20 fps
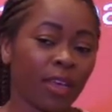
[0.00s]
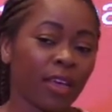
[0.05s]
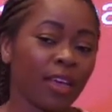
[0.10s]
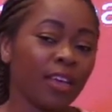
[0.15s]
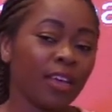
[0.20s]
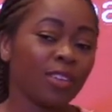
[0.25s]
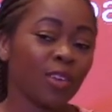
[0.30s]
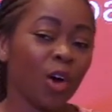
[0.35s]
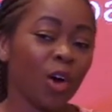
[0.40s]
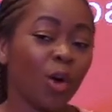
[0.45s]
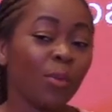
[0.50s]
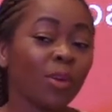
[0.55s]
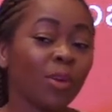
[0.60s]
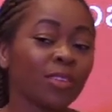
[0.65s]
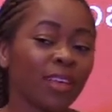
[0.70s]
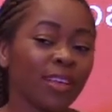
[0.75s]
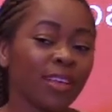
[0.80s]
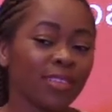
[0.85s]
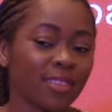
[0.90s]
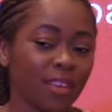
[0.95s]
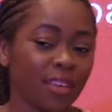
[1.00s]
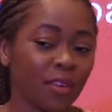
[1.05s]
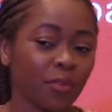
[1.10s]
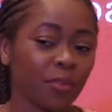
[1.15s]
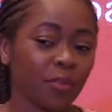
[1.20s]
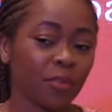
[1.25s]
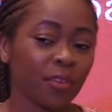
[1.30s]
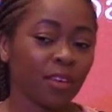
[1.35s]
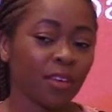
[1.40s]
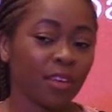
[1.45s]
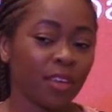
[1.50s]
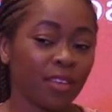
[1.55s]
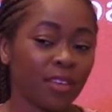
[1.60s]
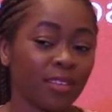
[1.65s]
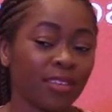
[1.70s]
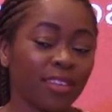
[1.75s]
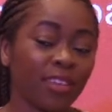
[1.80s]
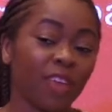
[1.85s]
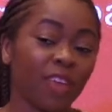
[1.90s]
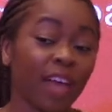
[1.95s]
It's almost as if it's
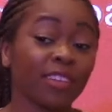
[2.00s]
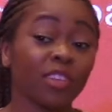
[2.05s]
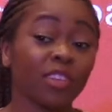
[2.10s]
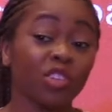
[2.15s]
seen as a